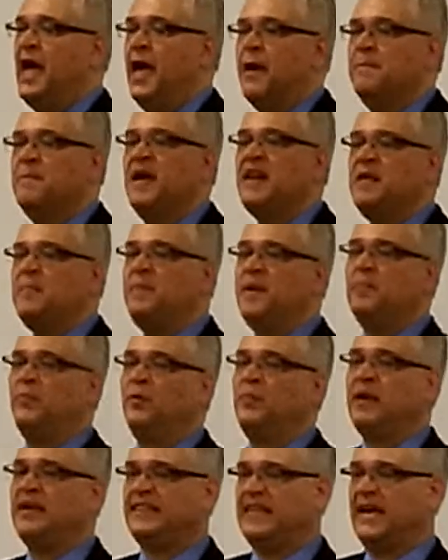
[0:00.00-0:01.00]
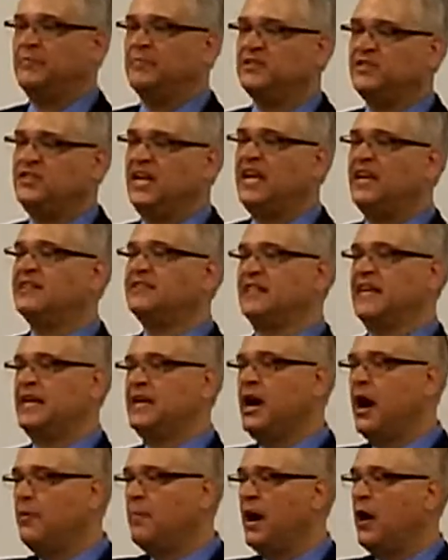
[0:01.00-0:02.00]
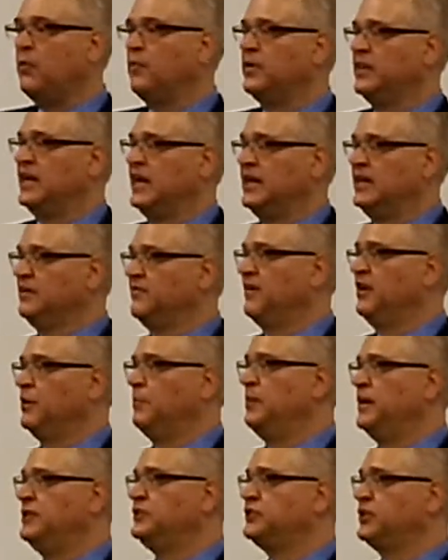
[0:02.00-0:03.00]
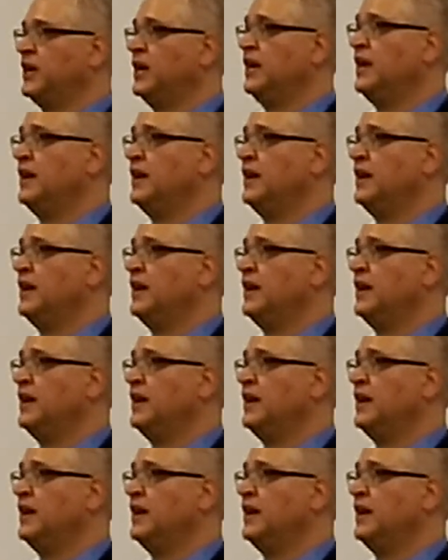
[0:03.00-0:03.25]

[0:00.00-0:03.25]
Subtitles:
And many people make that mistake as they come out with an elevator pitch